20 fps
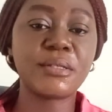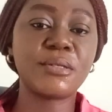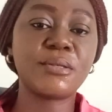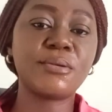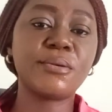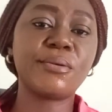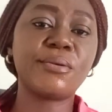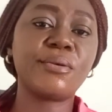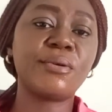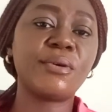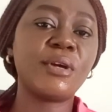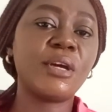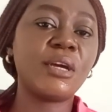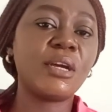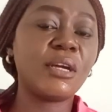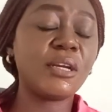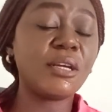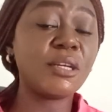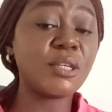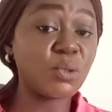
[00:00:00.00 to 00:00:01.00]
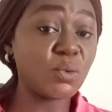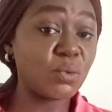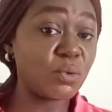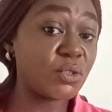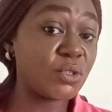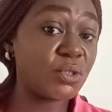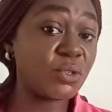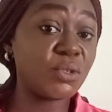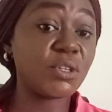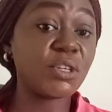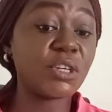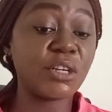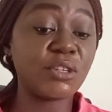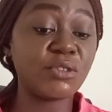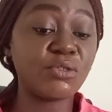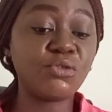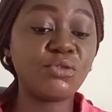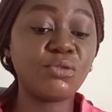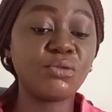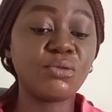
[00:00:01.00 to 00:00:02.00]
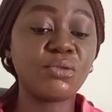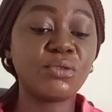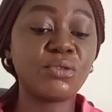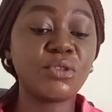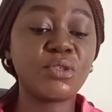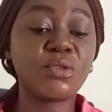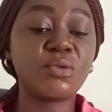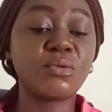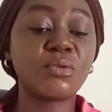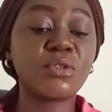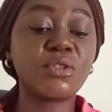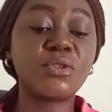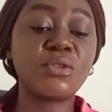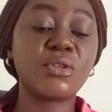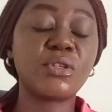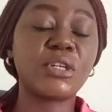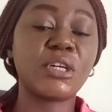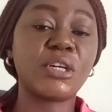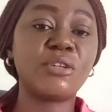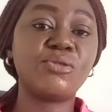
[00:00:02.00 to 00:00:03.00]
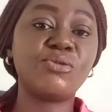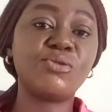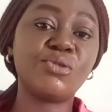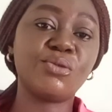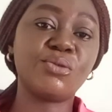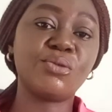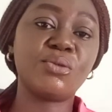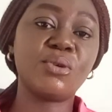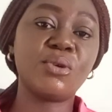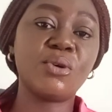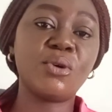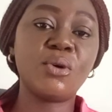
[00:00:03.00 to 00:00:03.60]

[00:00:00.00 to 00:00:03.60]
So is what you can do. Is what you can do.